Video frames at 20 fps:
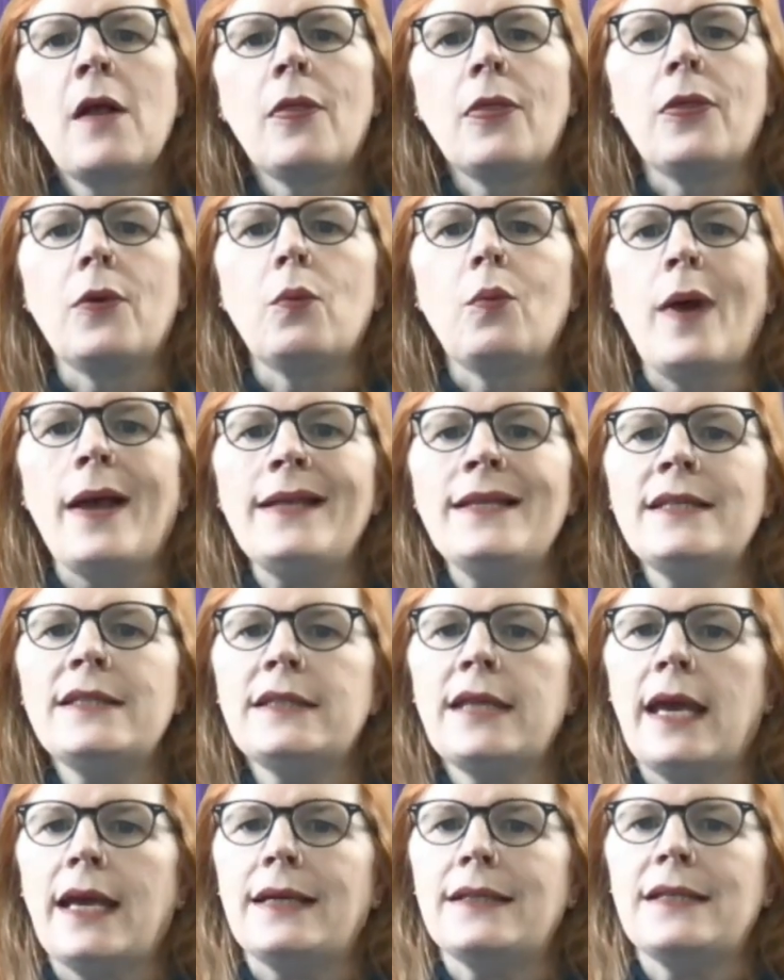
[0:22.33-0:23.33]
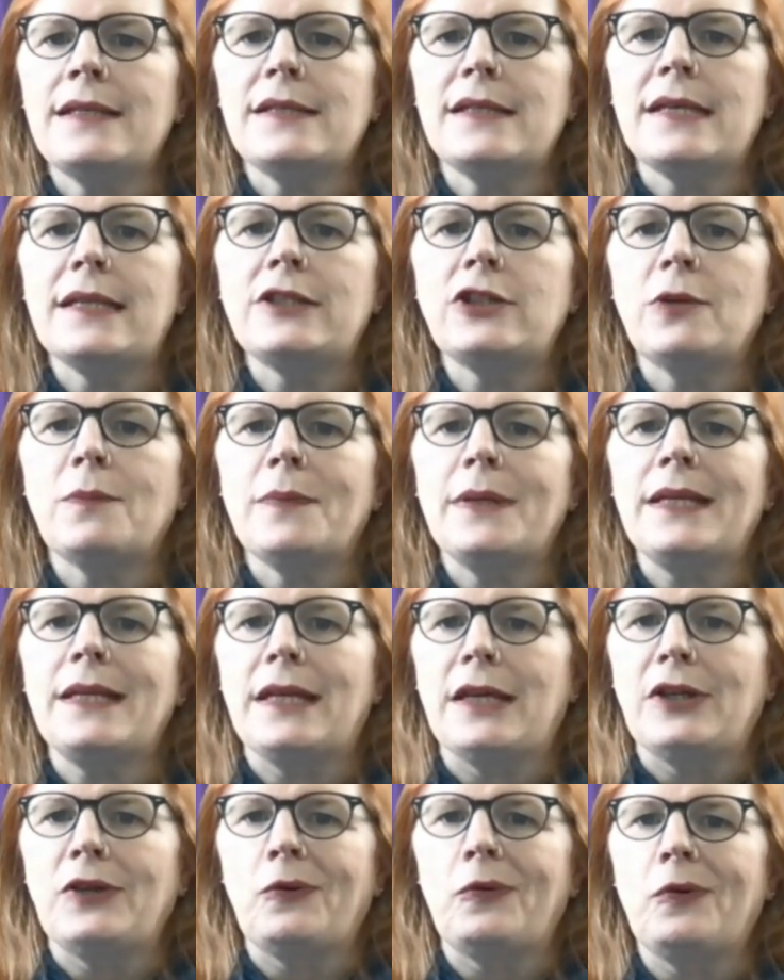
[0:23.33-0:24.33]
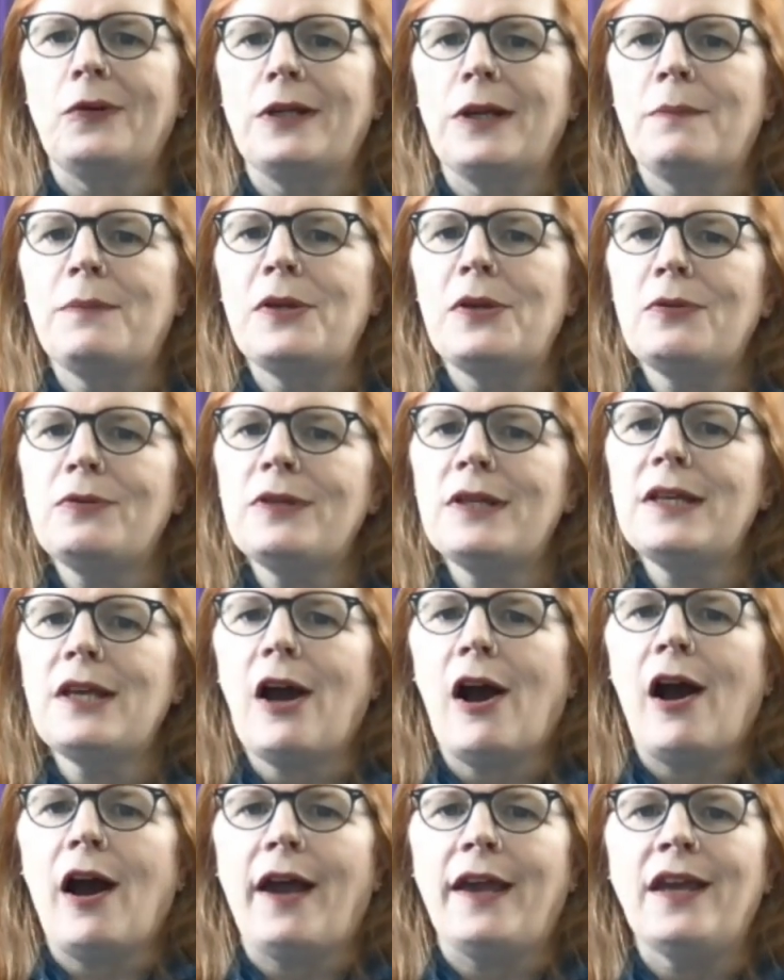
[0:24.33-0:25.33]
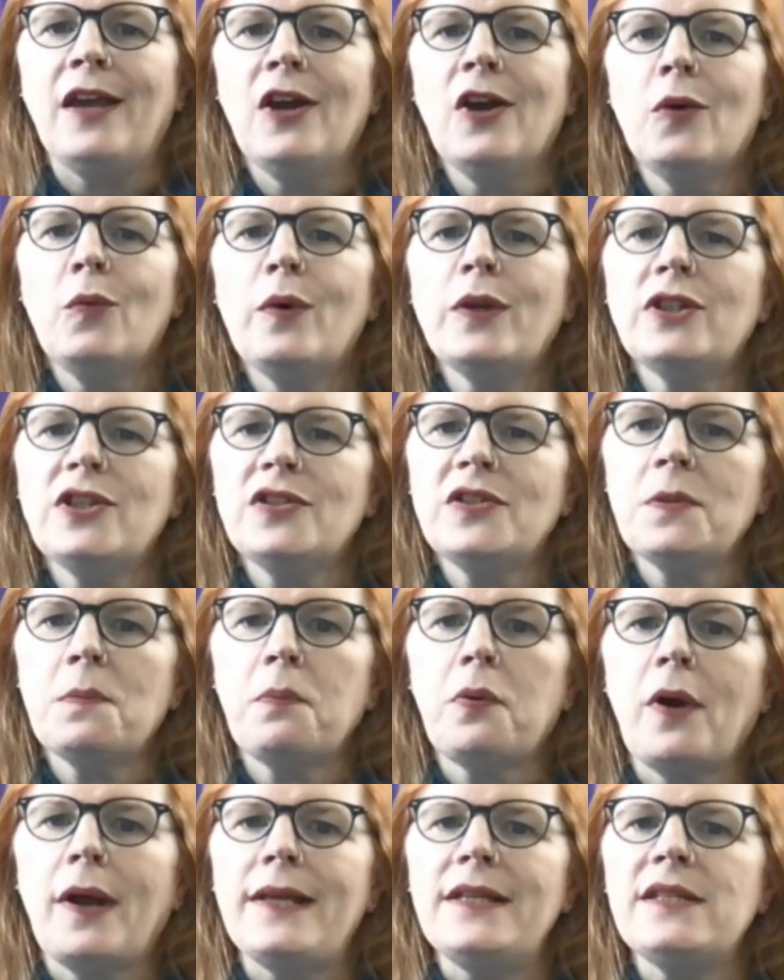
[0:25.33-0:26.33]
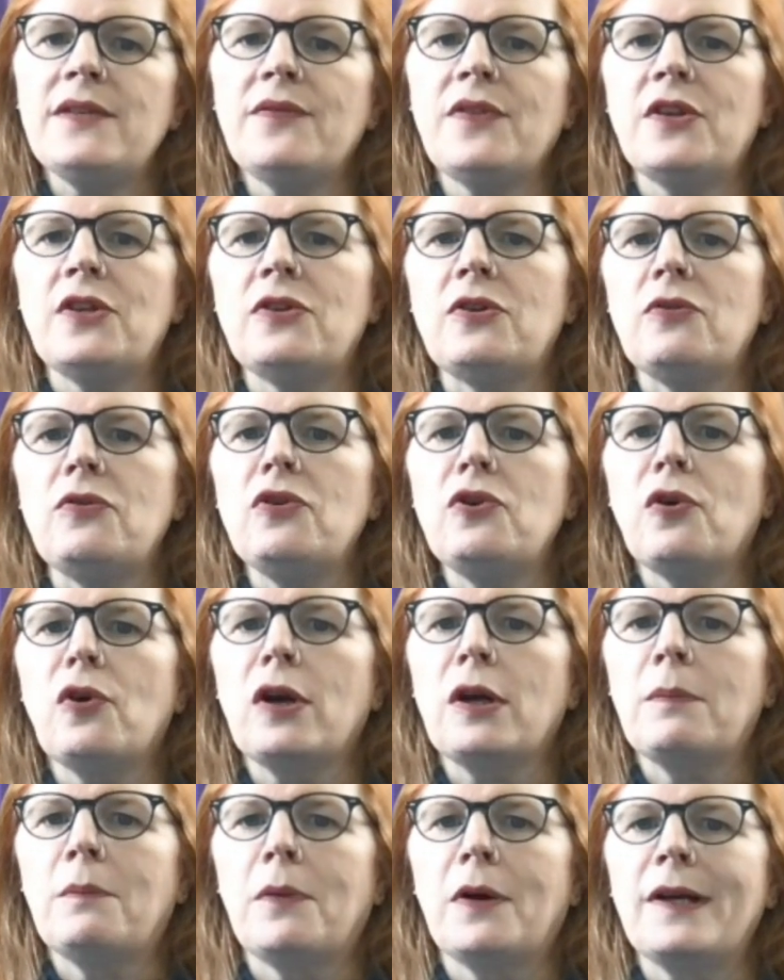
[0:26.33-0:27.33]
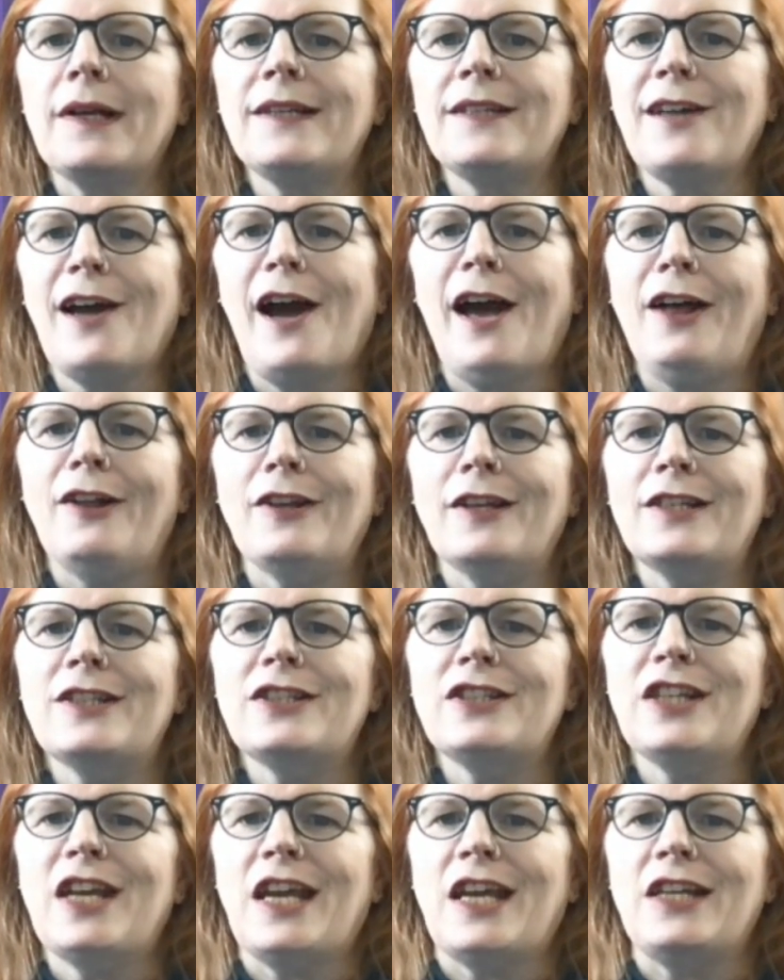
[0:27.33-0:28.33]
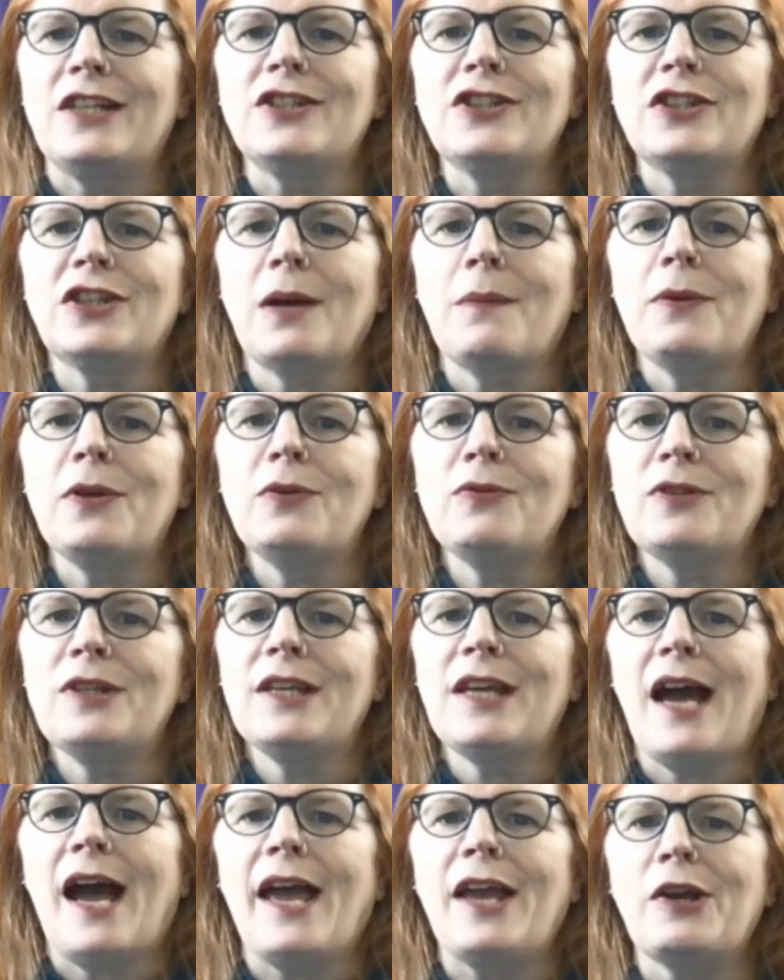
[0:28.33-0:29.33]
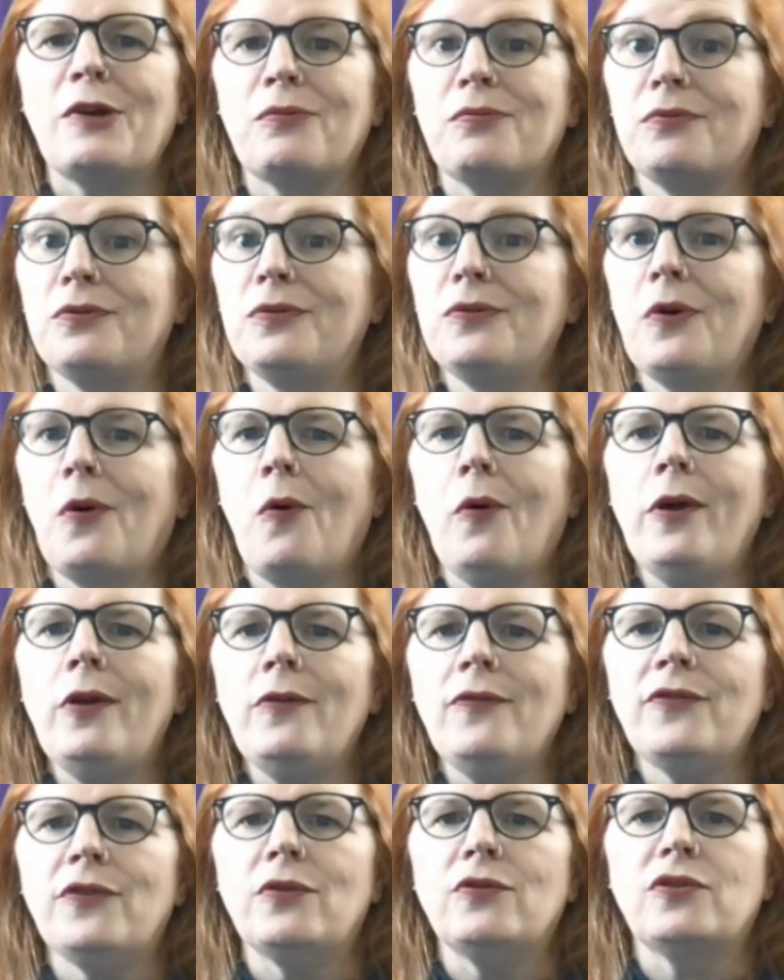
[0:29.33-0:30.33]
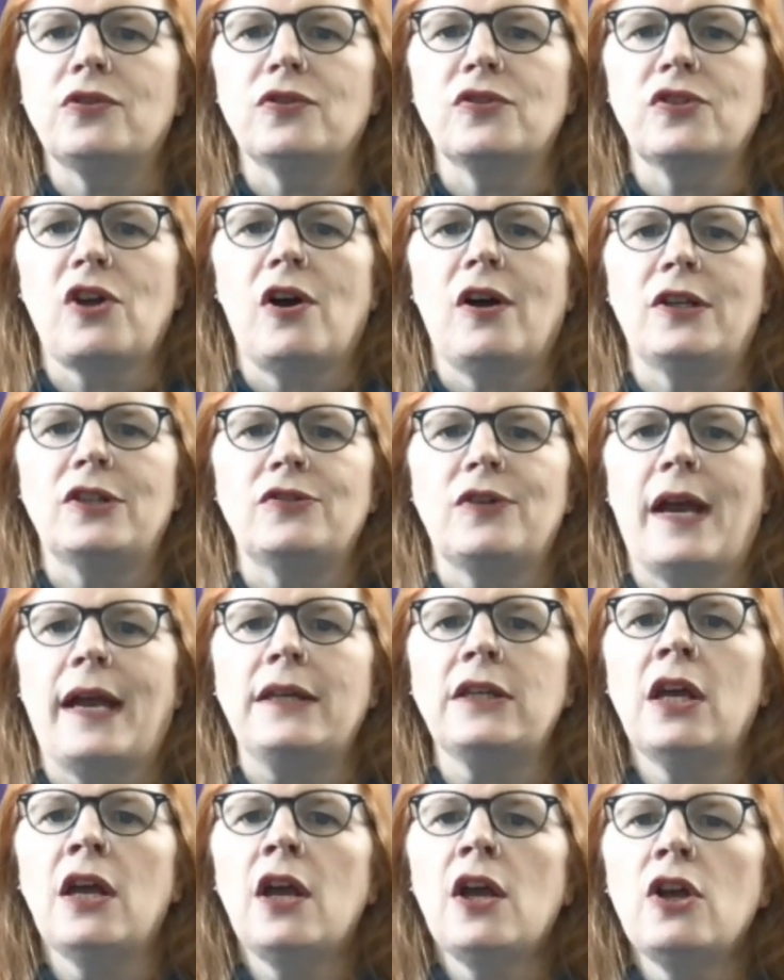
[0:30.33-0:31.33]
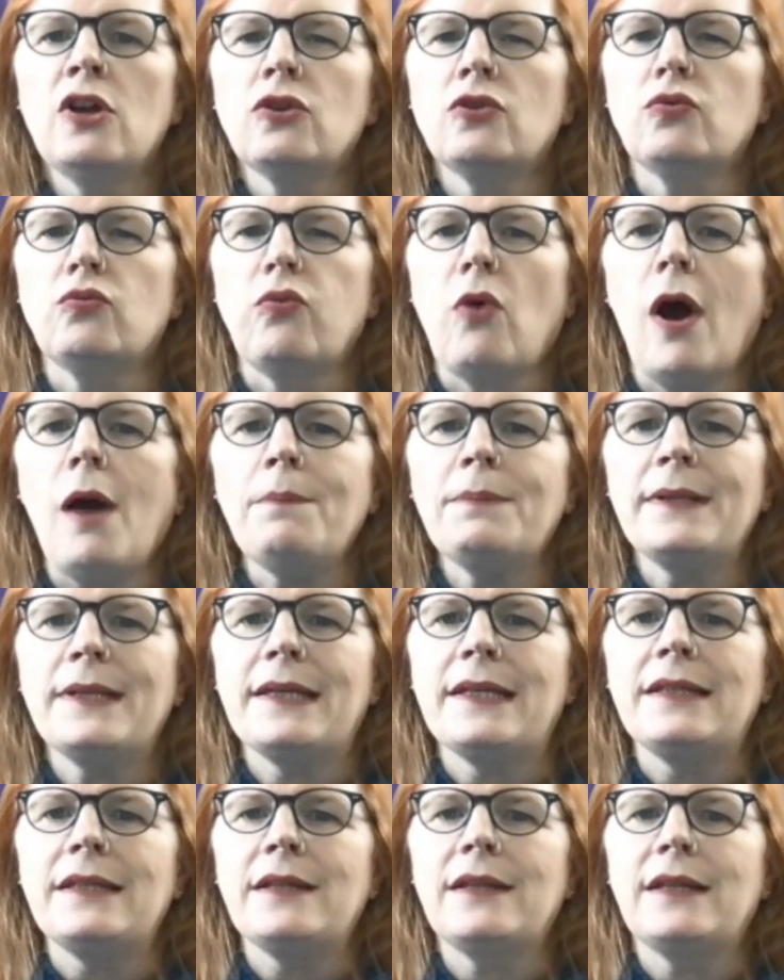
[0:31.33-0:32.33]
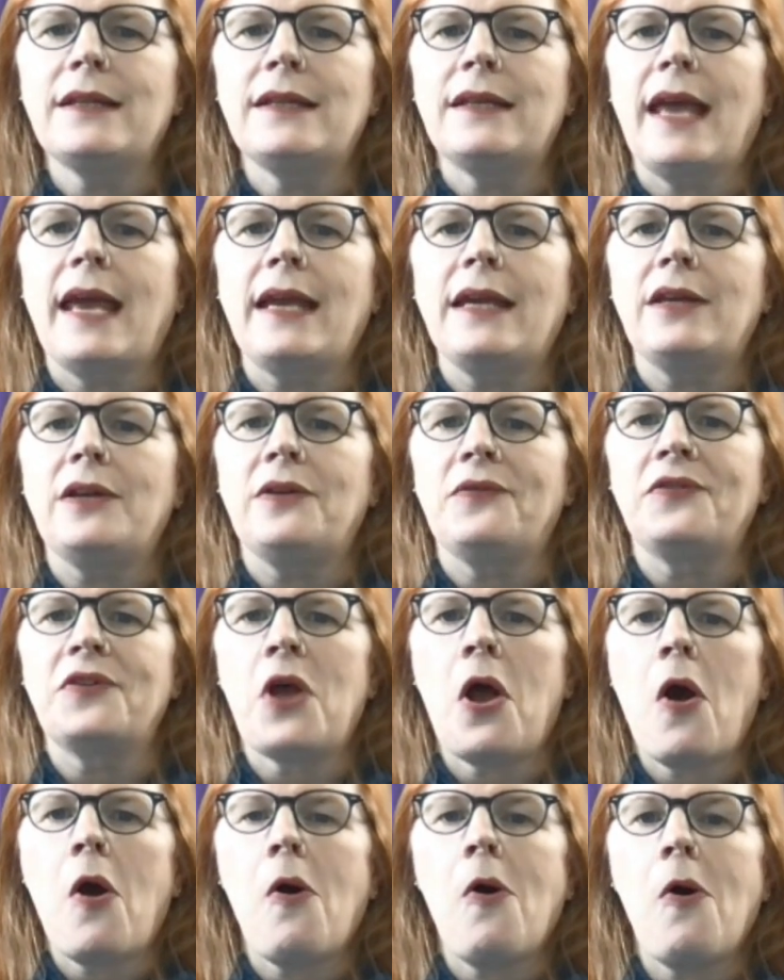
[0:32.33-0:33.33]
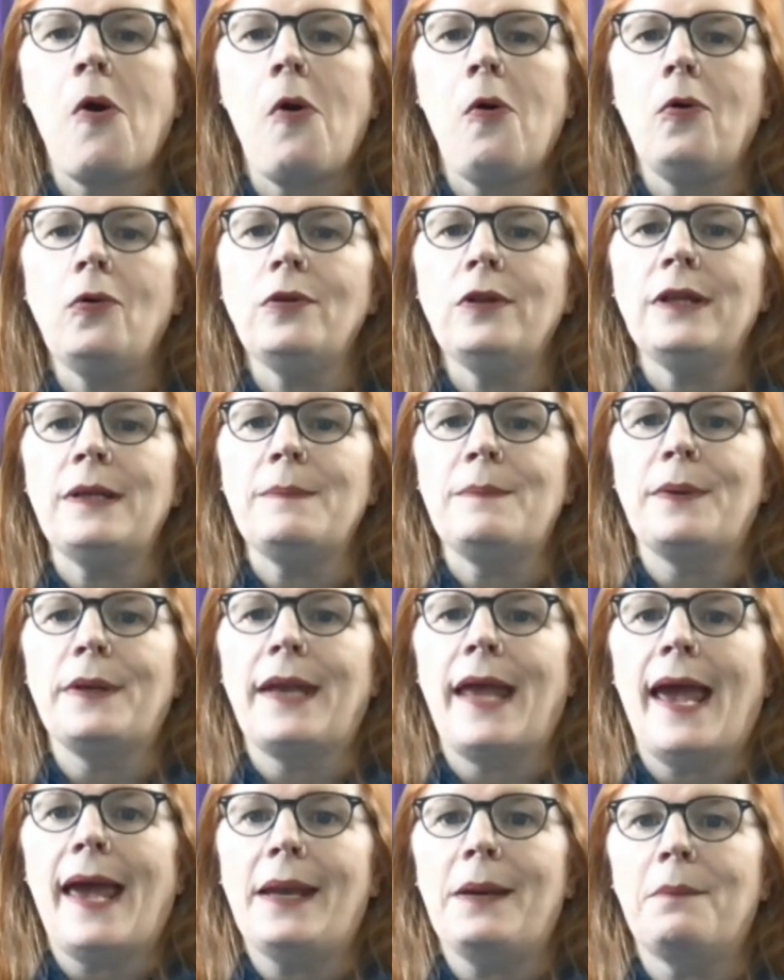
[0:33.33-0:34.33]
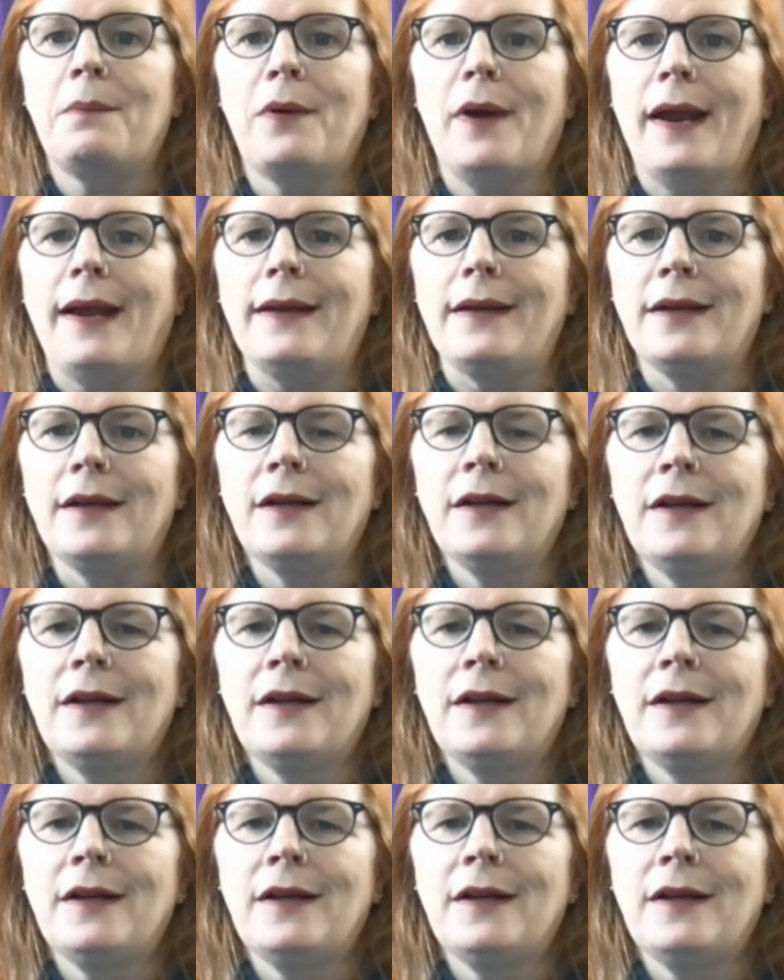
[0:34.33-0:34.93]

The West Texas Intermediate, or WTI, which is the price of the New York Mercantile Exchange WTI crude oil futures contract, dropped into the negatives. Holy banana bread.